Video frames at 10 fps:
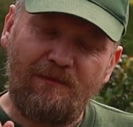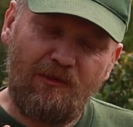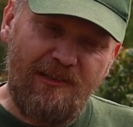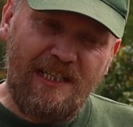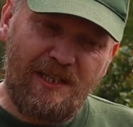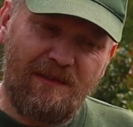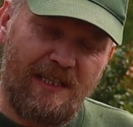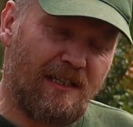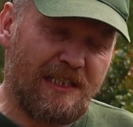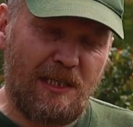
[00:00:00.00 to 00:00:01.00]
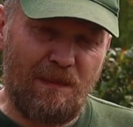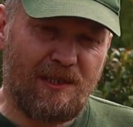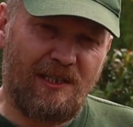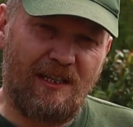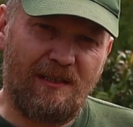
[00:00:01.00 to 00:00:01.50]
The reason they're
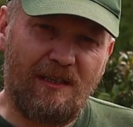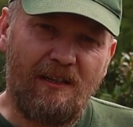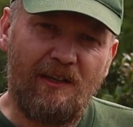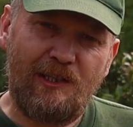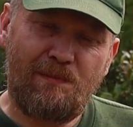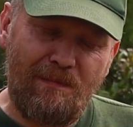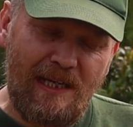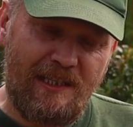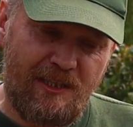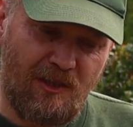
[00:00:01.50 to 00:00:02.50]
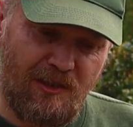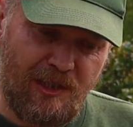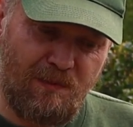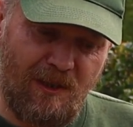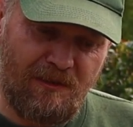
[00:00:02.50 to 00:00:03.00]
90% is many
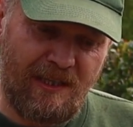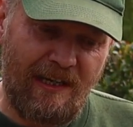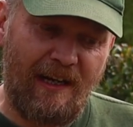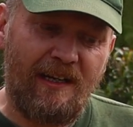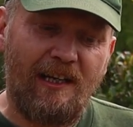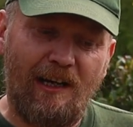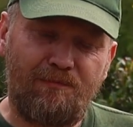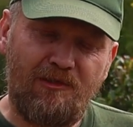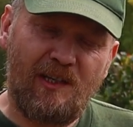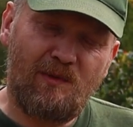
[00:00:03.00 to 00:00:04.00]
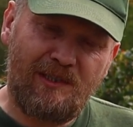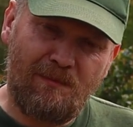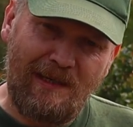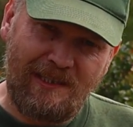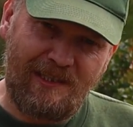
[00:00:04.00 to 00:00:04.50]
Scottish wildcat have bred with
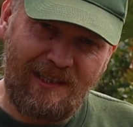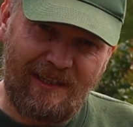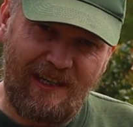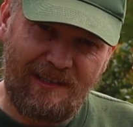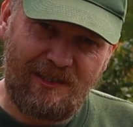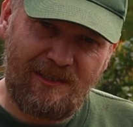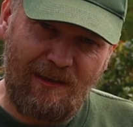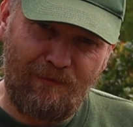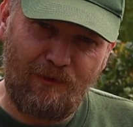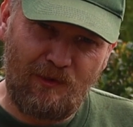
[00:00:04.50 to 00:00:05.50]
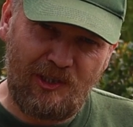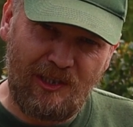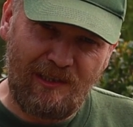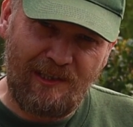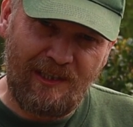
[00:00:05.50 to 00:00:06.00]
domestic cats,
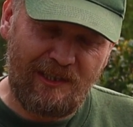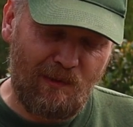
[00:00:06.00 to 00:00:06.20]
unfortunately.